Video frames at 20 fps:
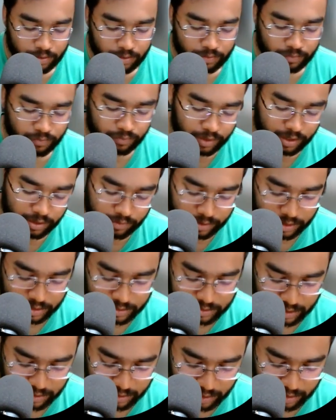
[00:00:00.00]
we need to
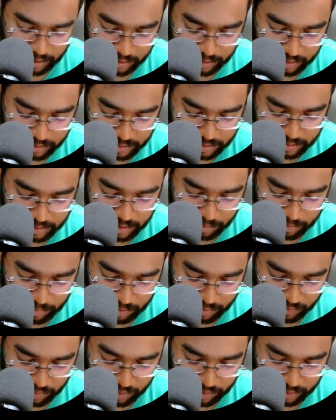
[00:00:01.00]
understand that this is
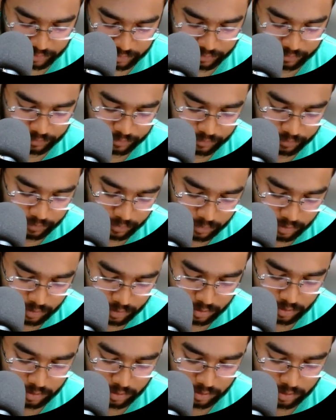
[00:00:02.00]
number 1,
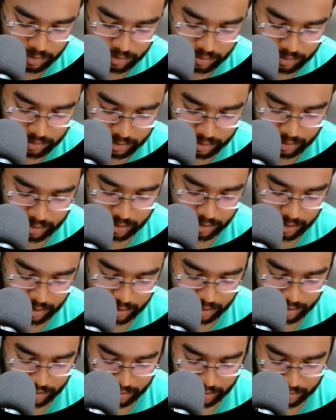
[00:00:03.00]
then here
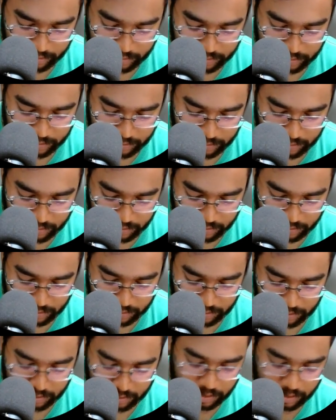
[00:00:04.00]
it is
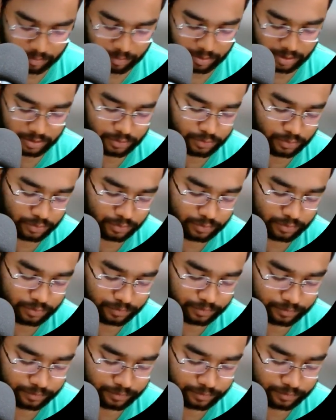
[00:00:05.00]
number 2,